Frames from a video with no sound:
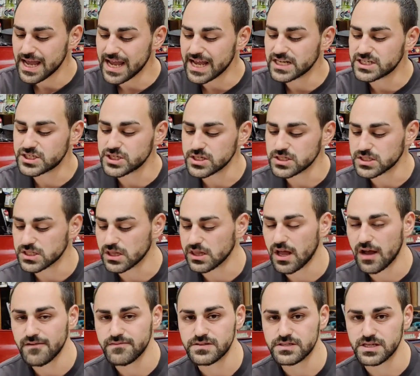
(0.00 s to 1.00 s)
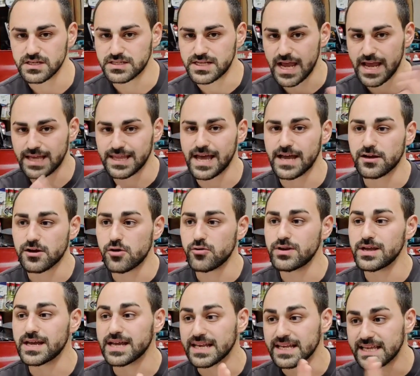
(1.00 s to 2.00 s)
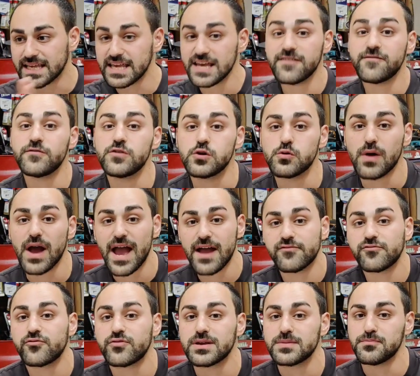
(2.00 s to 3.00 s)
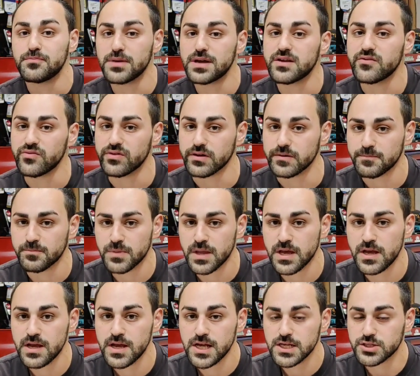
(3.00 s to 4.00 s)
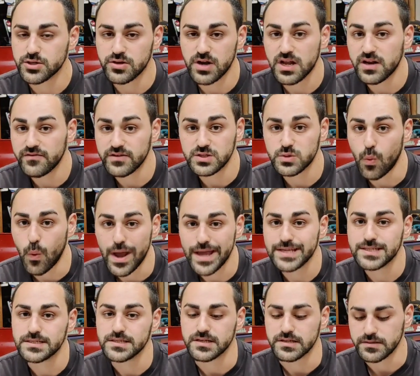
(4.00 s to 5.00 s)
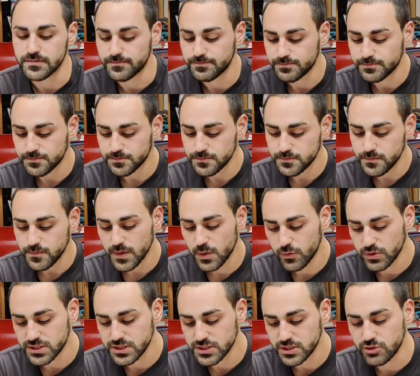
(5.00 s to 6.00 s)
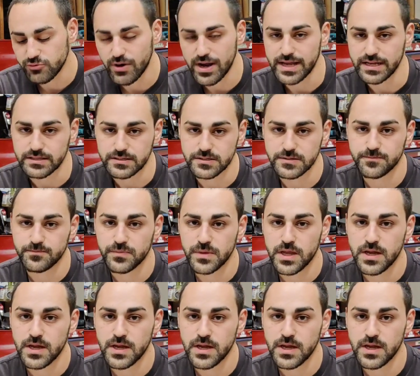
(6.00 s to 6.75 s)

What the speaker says: It just loves to take that coating and give you every bit of it. So none of it's wasted, which is great.